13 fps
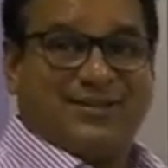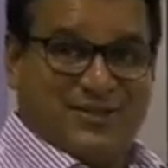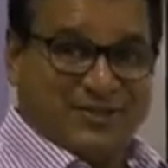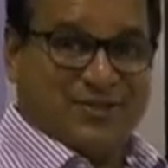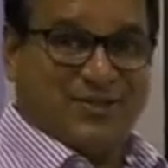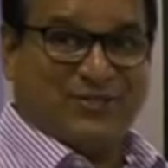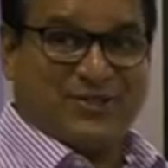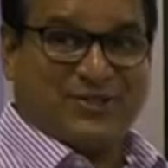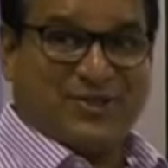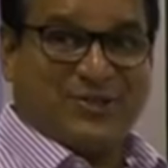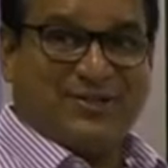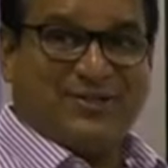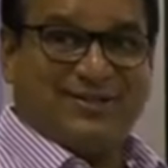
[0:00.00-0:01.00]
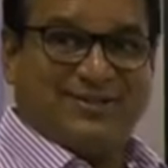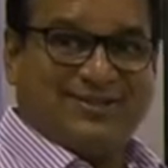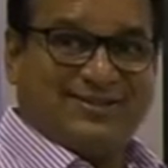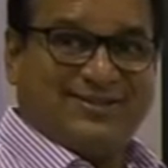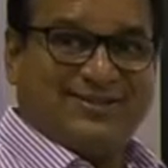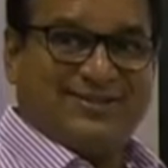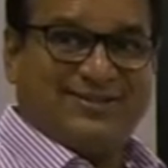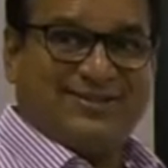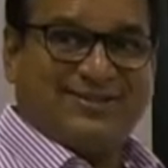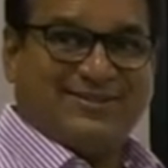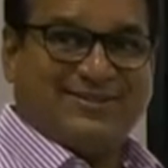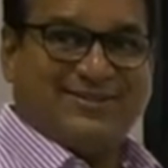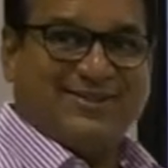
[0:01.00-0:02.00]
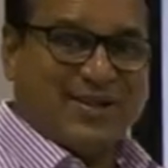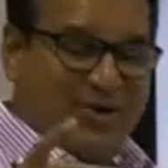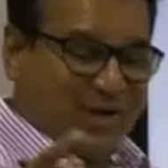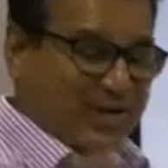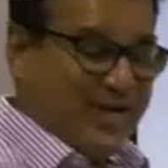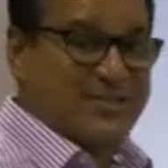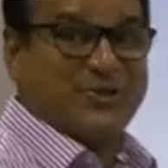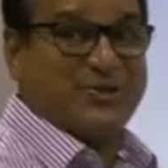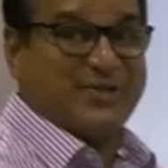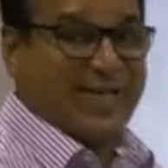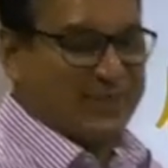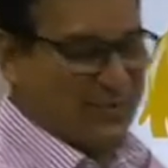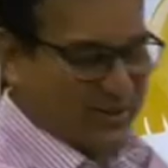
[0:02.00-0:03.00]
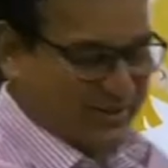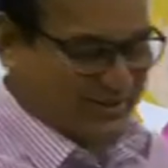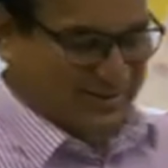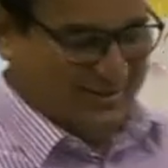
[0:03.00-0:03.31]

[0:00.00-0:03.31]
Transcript: So far so good? Okay, let's go to the next one.